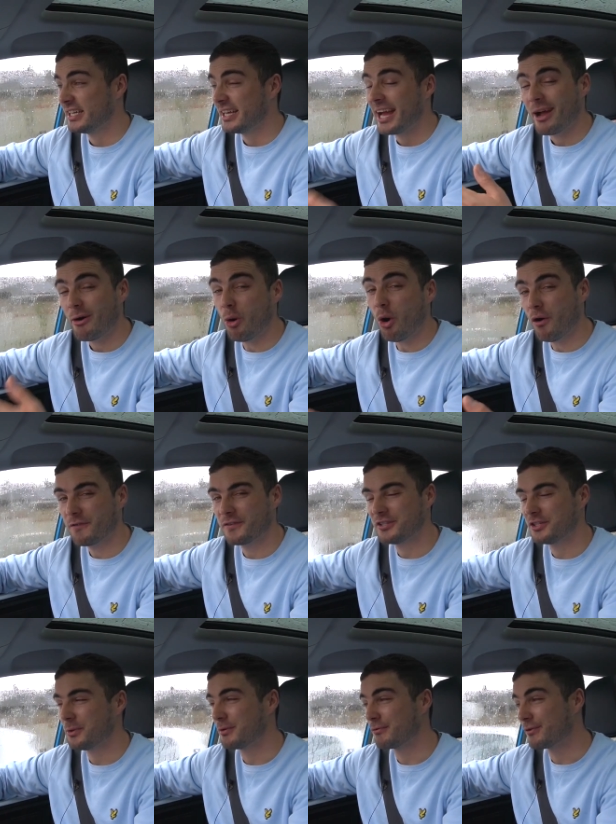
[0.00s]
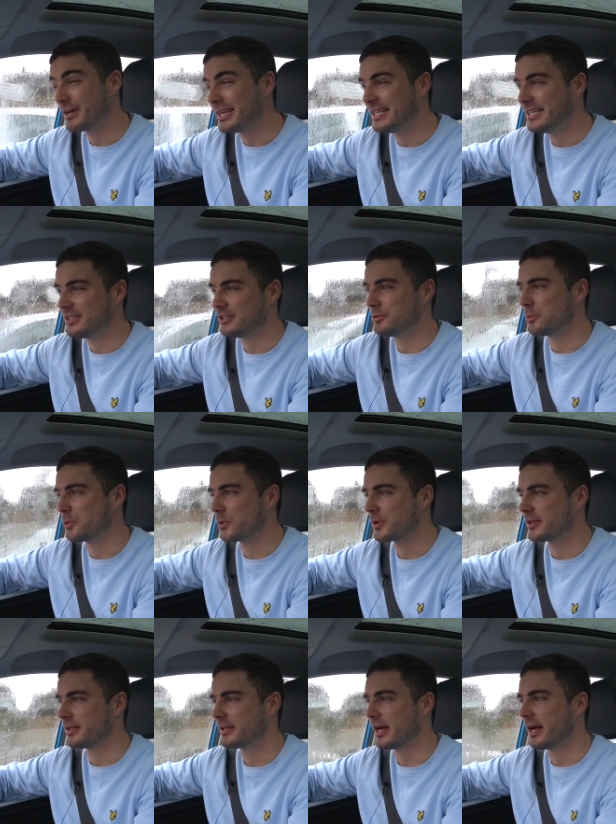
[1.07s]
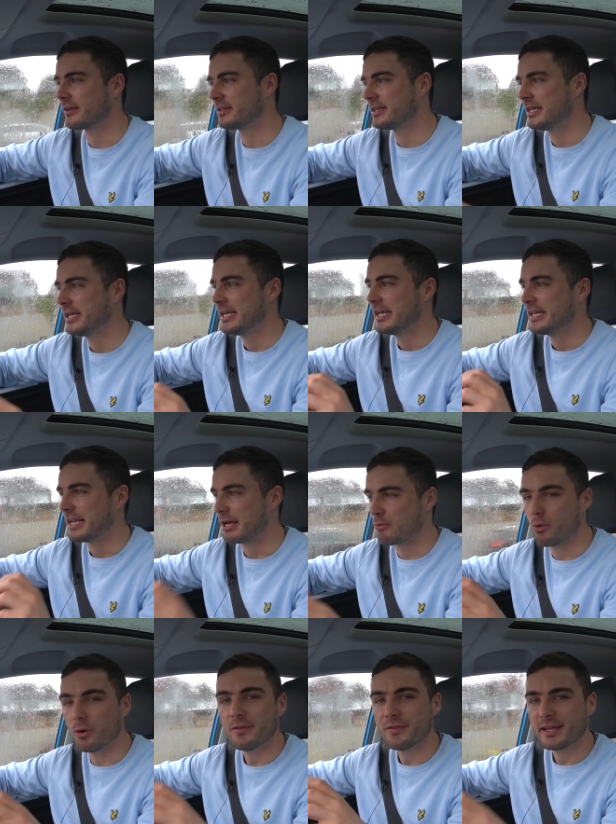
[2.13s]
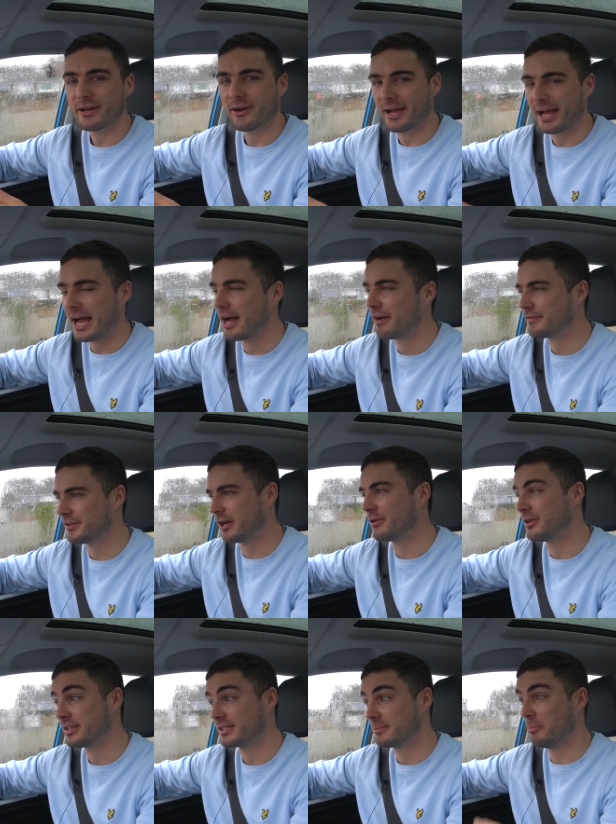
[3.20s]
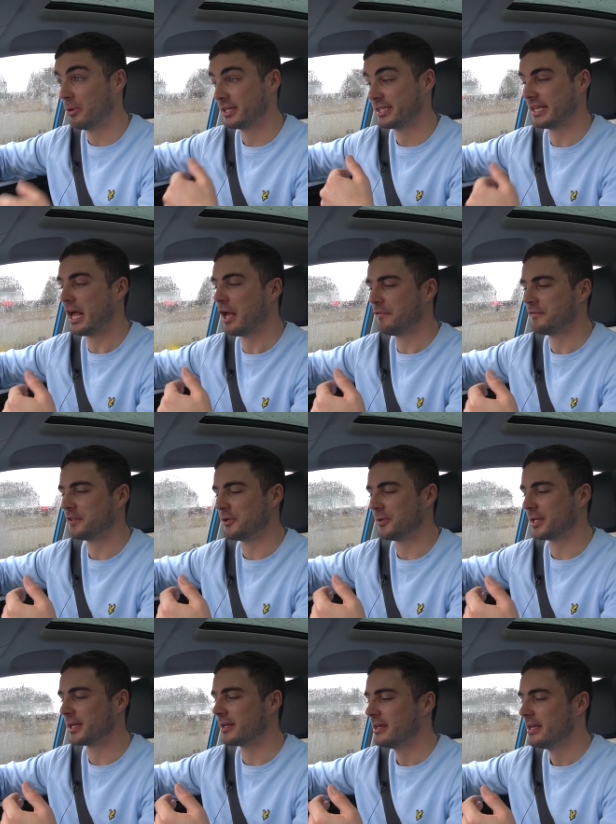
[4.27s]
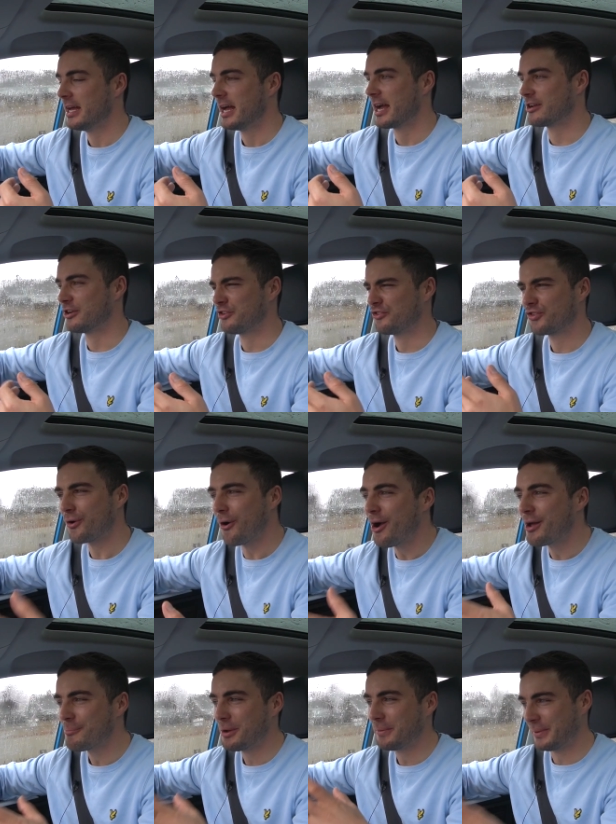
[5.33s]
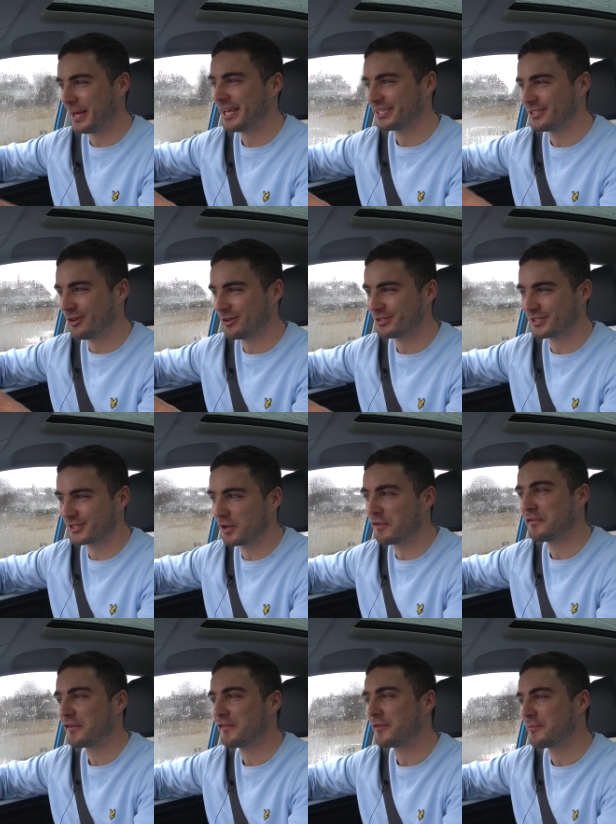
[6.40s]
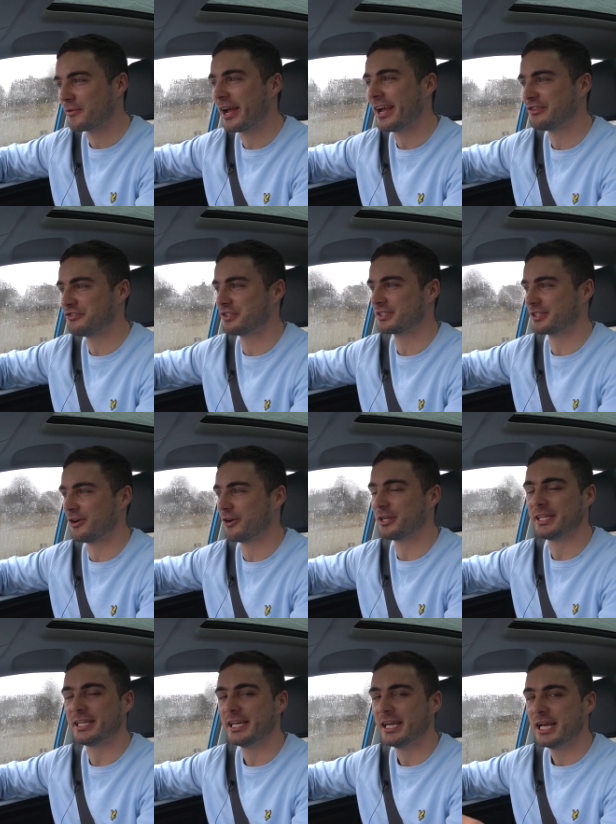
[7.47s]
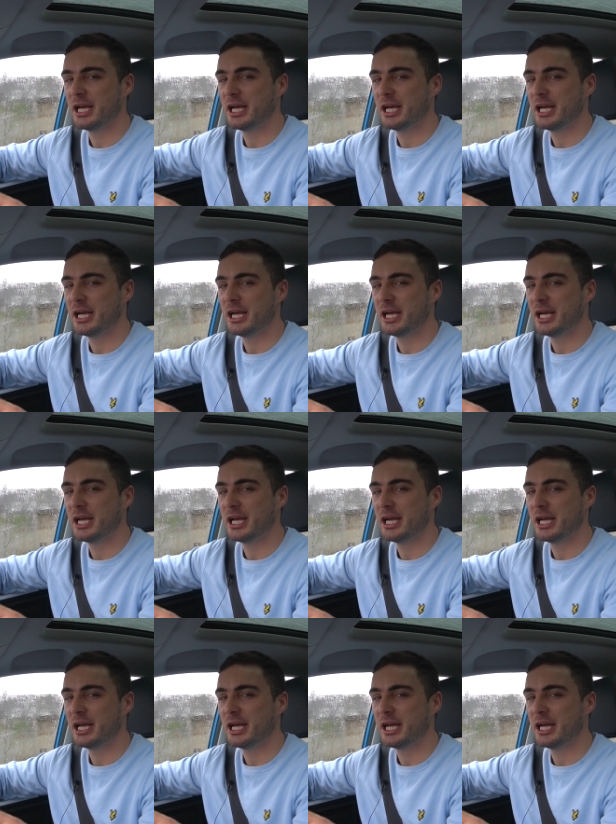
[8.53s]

how often do we really do more than that? Now, one thing I have noticed myself doing, and I tried my best not to suffer from range anxiety,